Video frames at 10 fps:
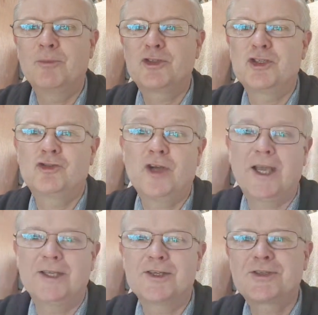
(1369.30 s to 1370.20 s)
you track
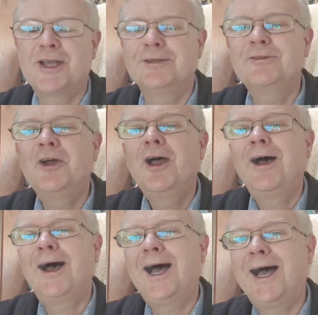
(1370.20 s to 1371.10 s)
it yourself.
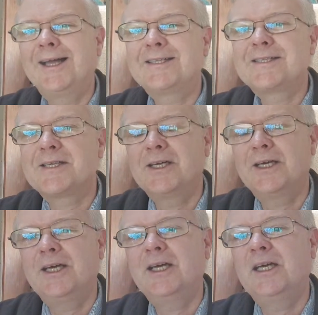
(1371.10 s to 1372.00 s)
And
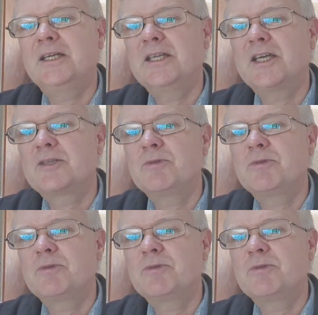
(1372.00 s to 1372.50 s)
yes,